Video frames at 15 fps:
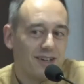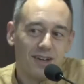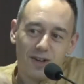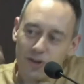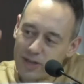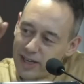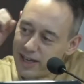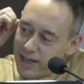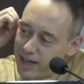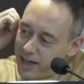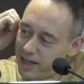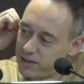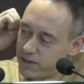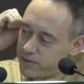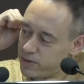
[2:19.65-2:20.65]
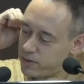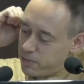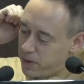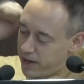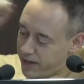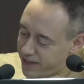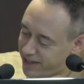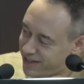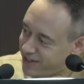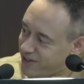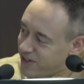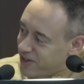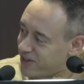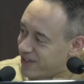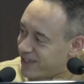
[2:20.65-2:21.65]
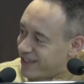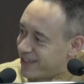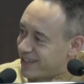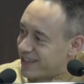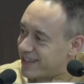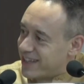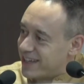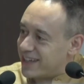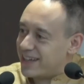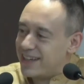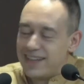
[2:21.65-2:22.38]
"Okay, I love you, bye," like that.